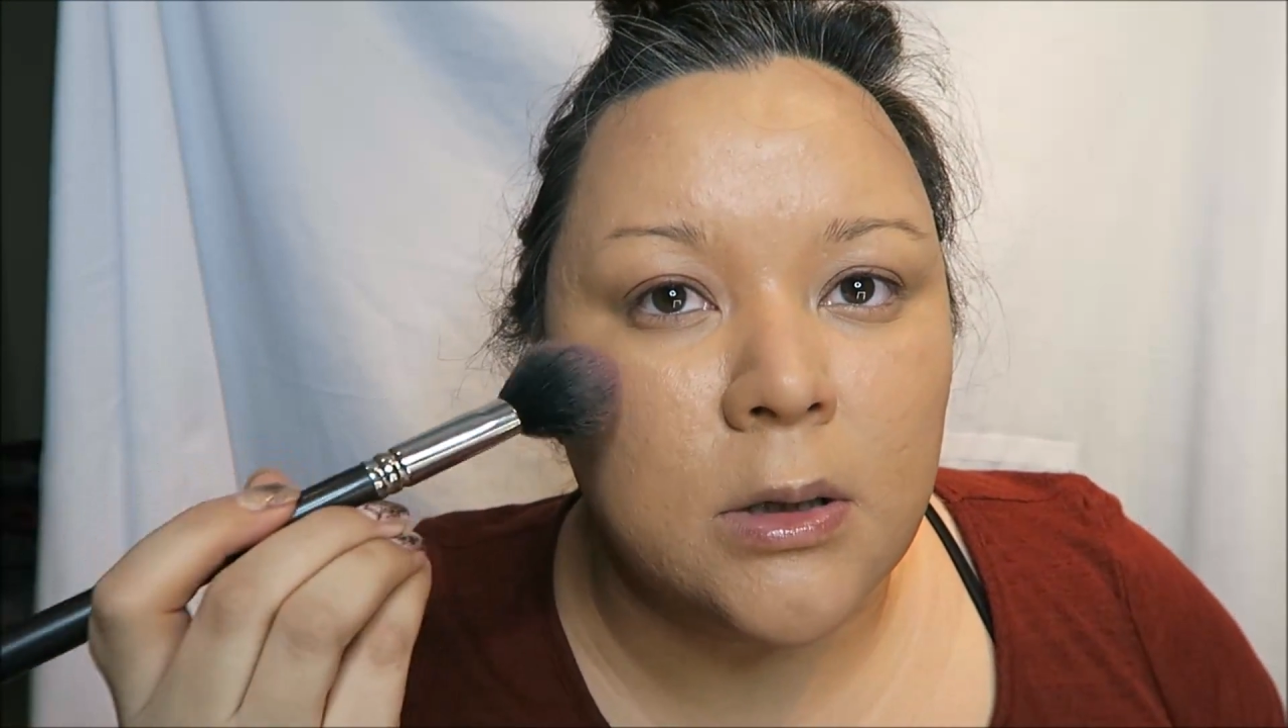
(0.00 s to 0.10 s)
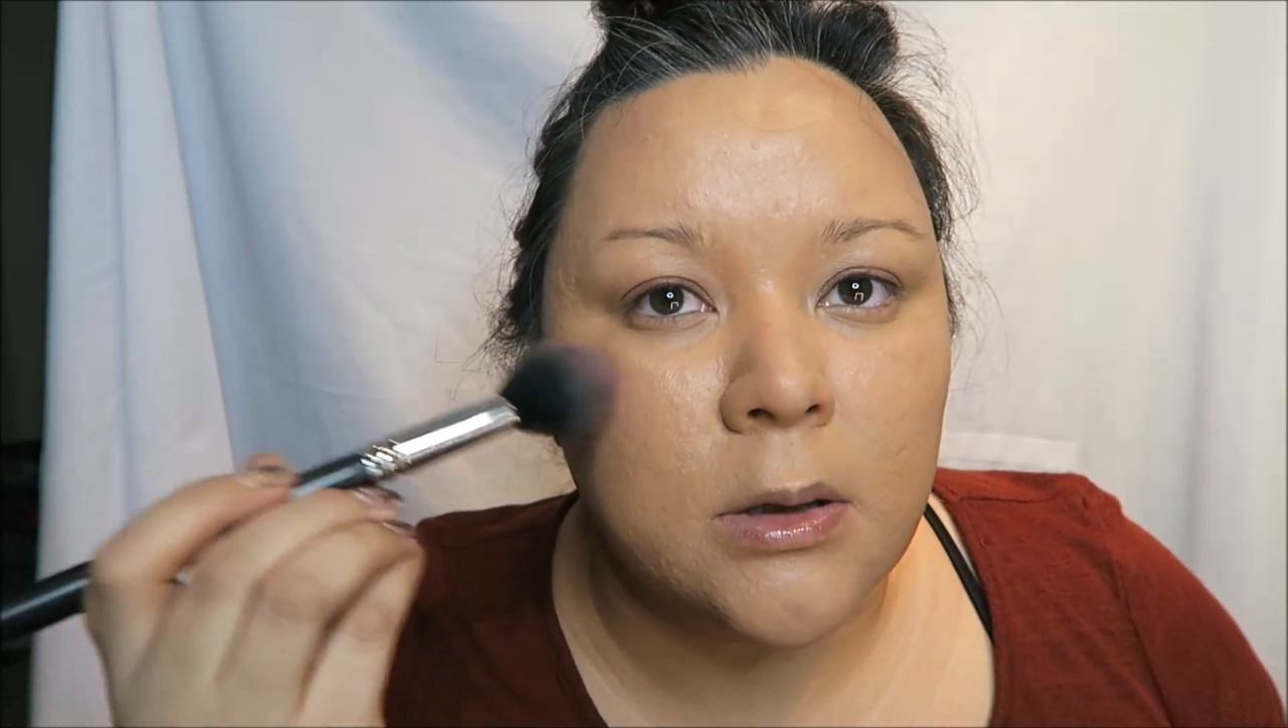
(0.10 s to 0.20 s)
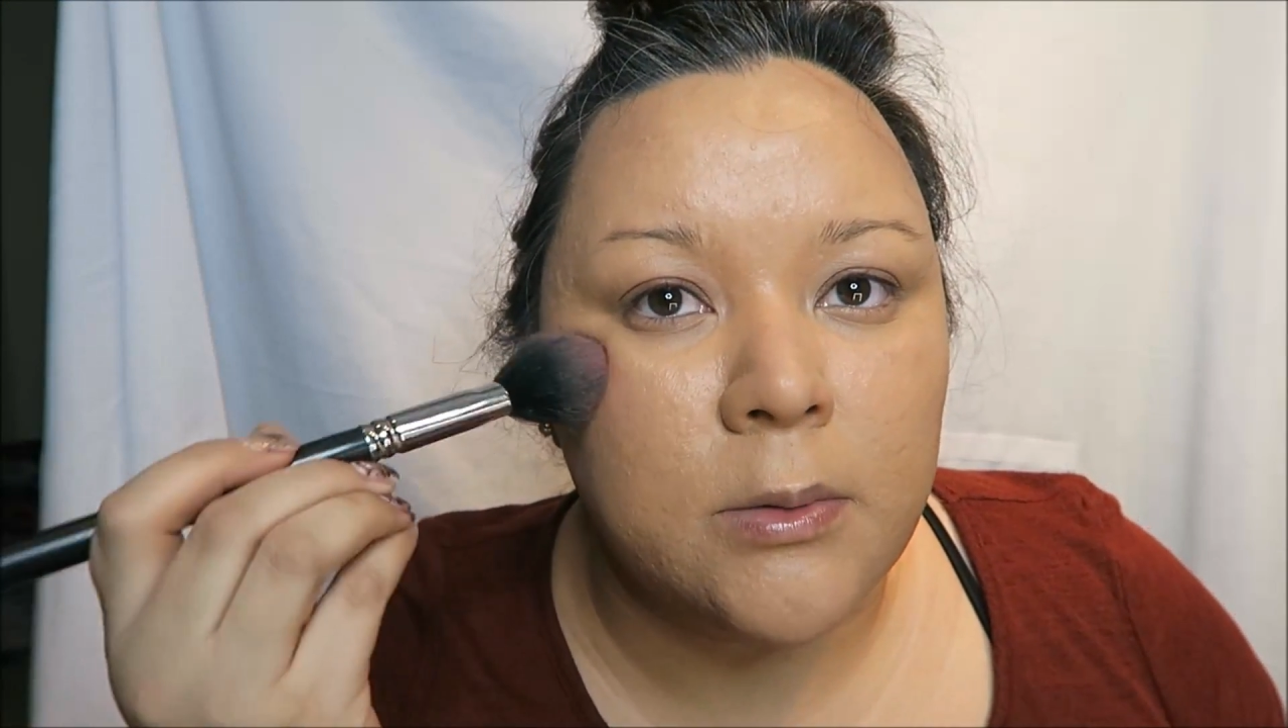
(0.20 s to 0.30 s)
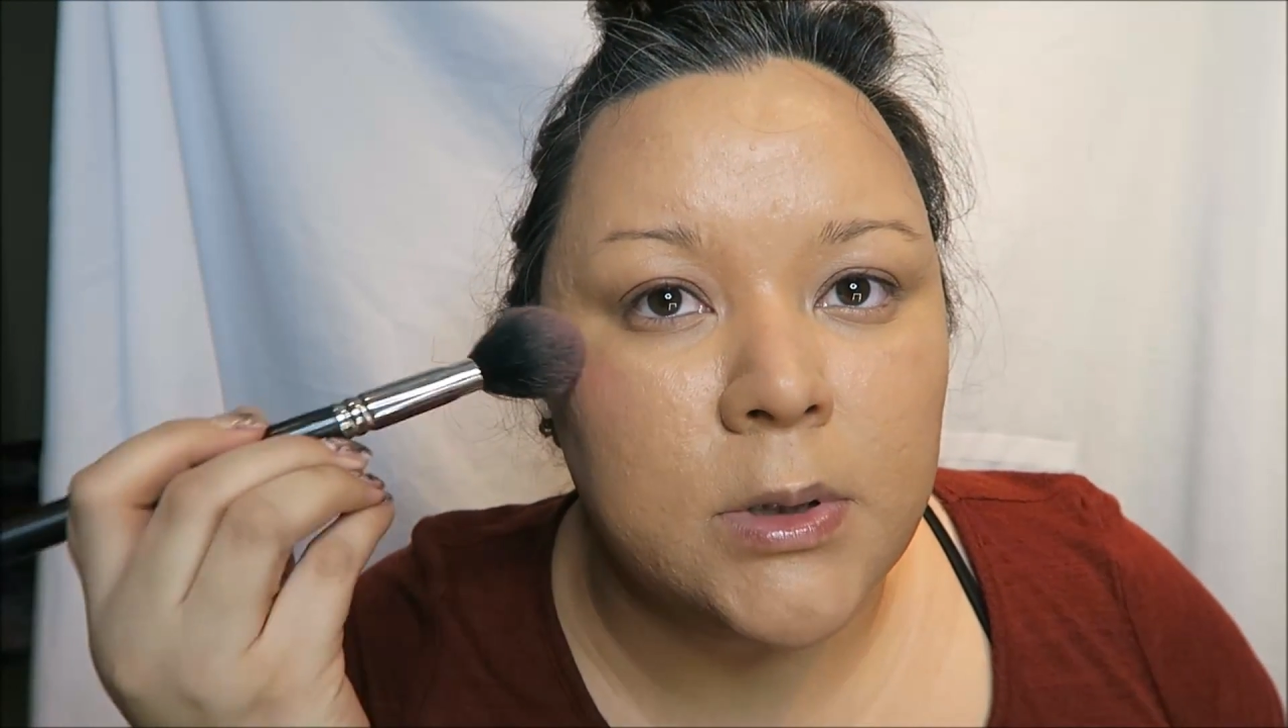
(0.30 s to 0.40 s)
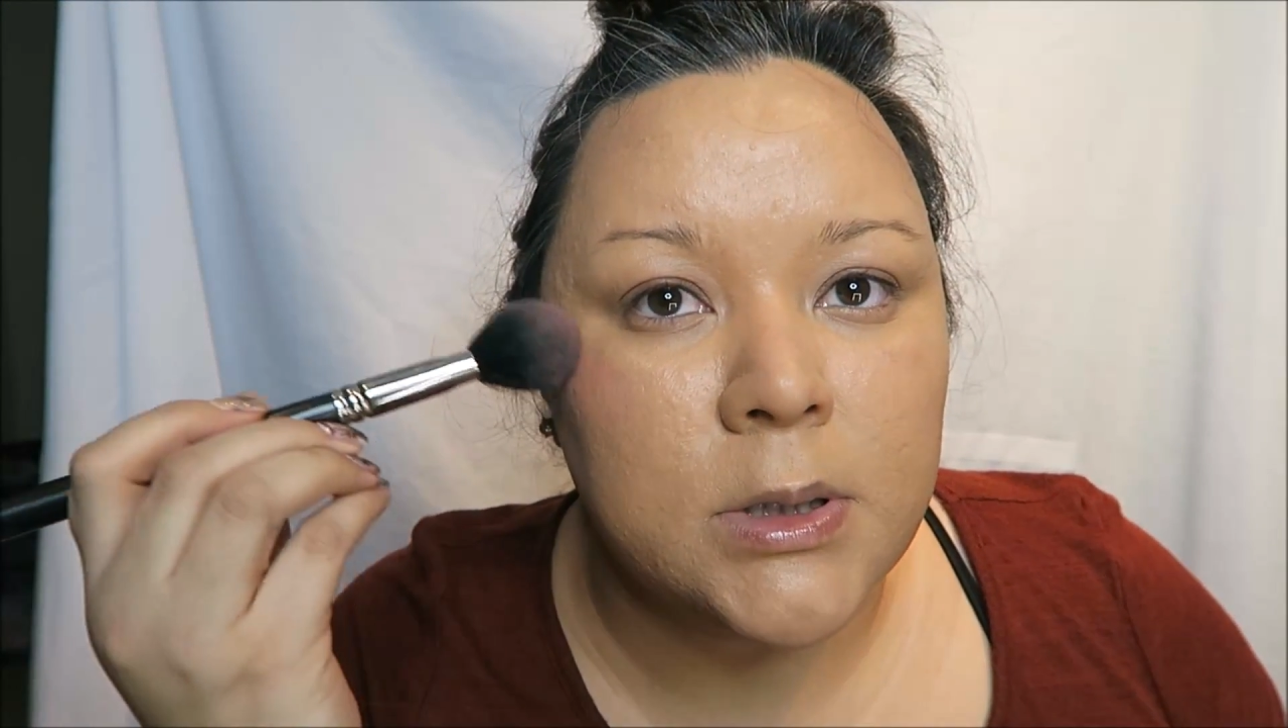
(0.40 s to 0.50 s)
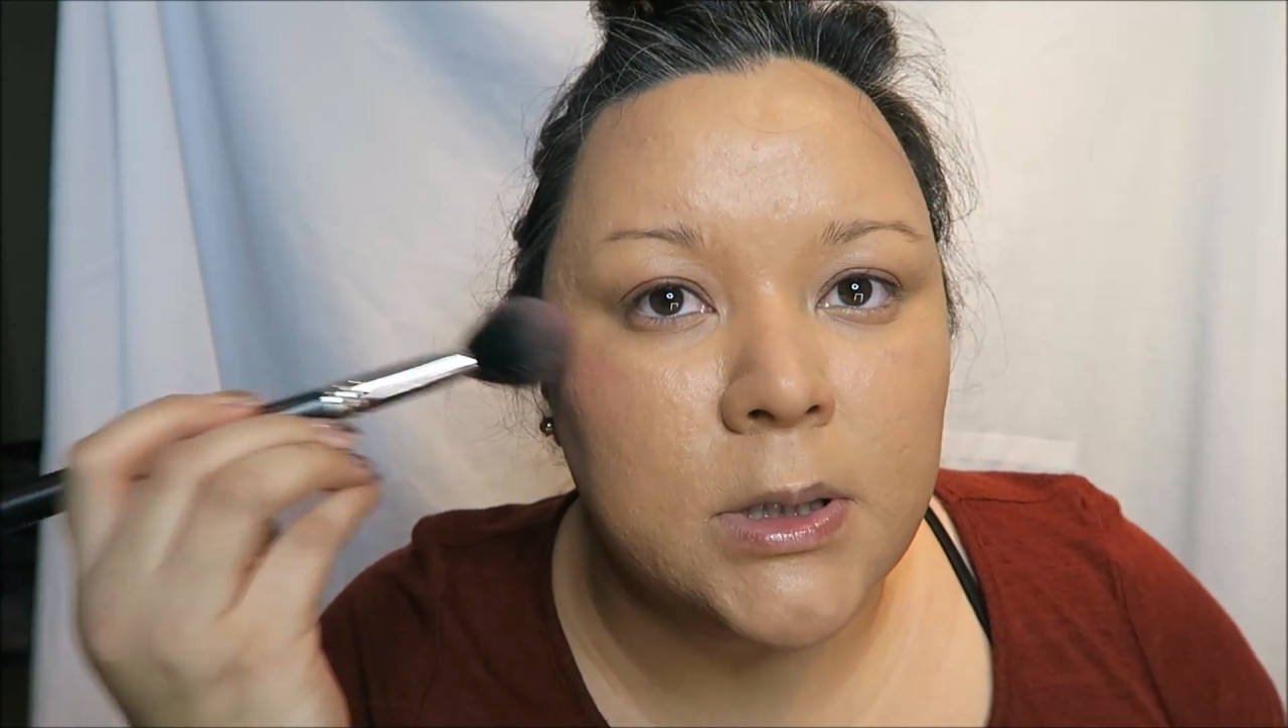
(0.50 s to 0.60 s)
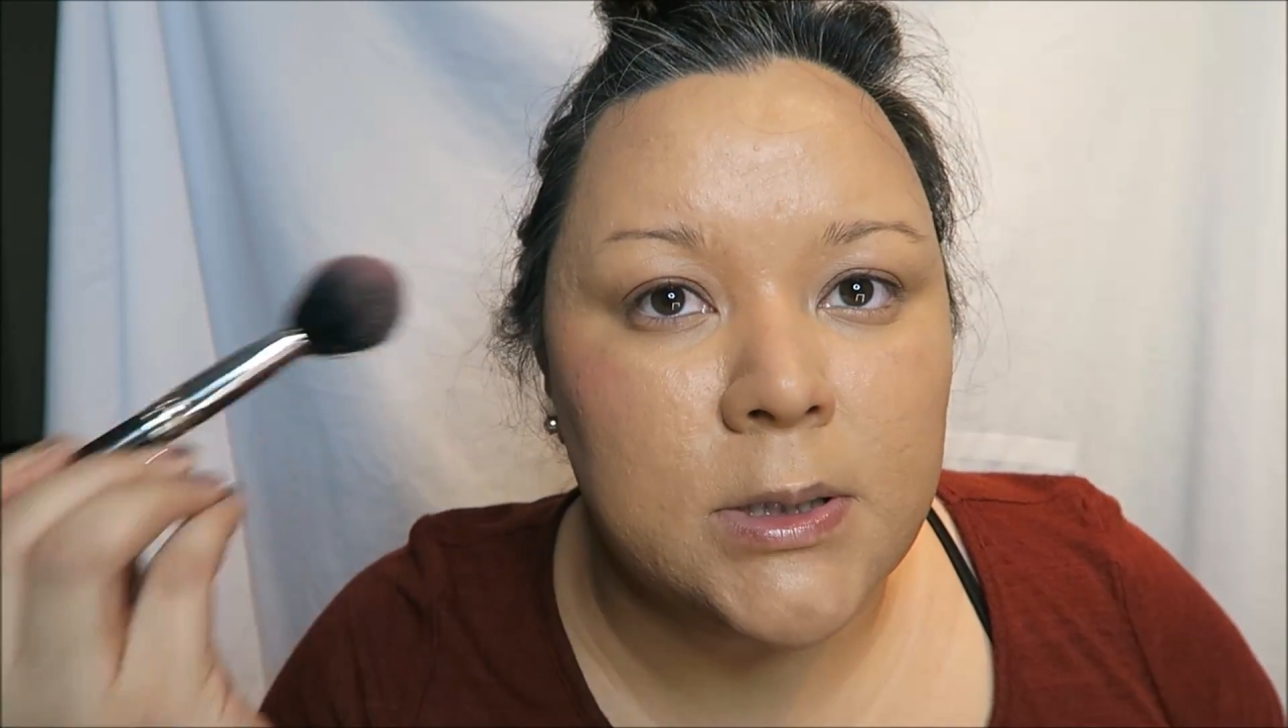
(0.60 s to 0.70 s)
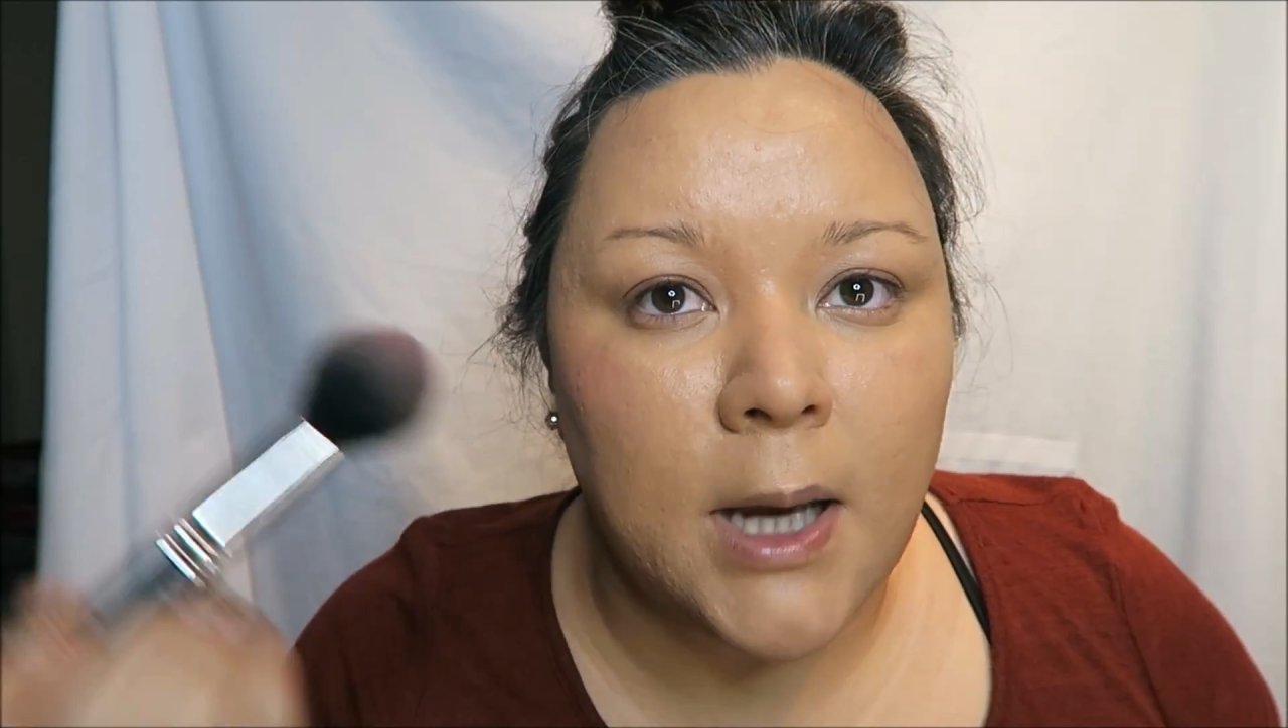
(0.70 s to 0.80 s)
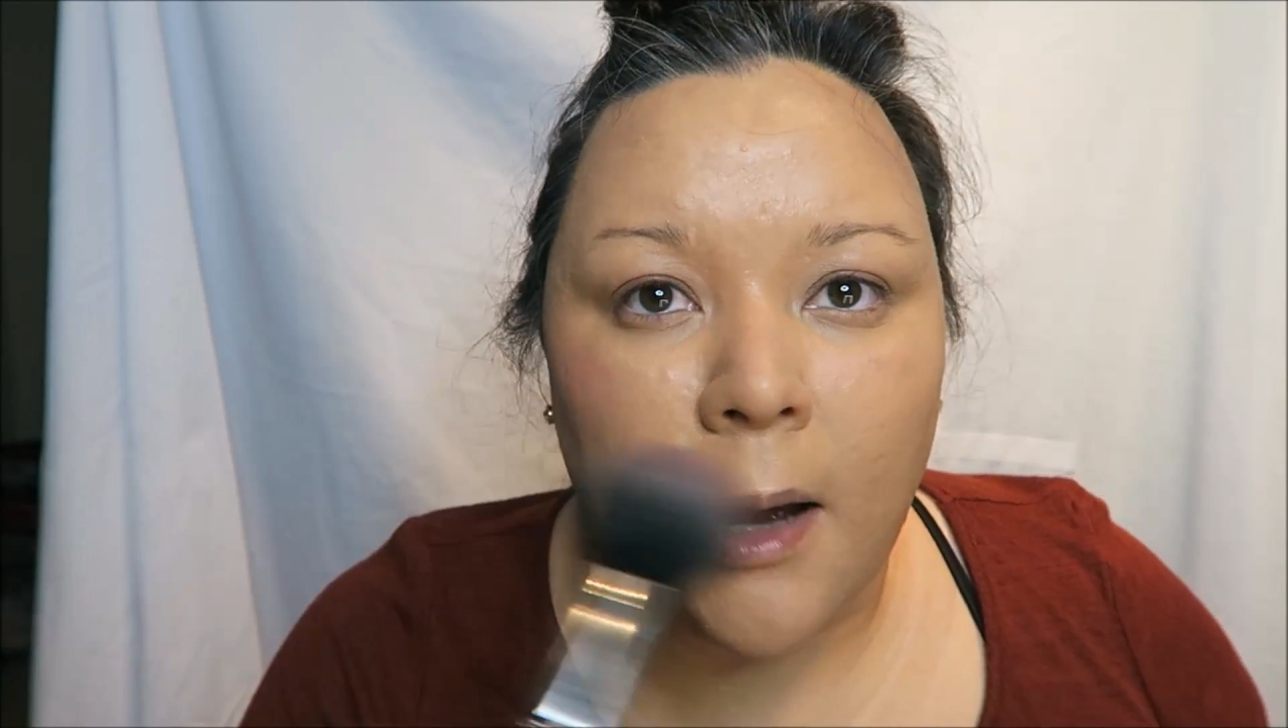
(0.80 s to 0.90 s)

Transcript: and we're just going to